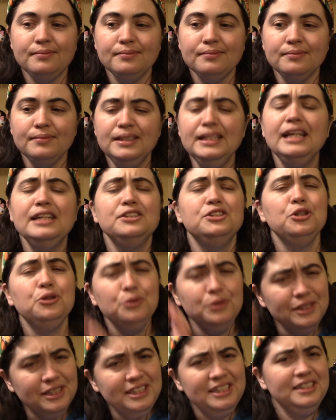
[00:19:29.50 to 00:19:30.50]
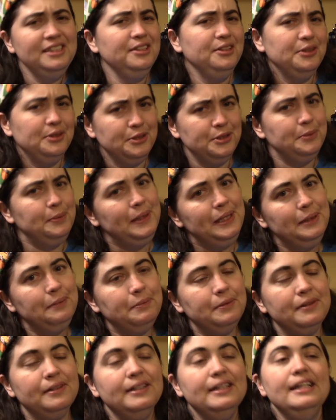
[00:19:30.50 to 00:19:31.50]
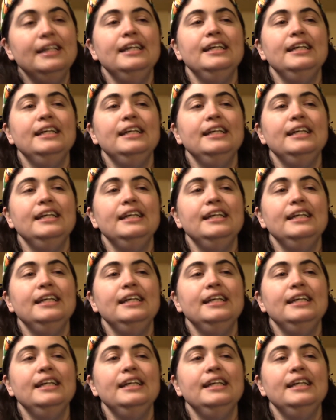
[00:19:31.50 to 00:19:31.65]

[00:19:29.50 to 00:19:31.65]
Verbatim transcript: yeah, don't listen to those people.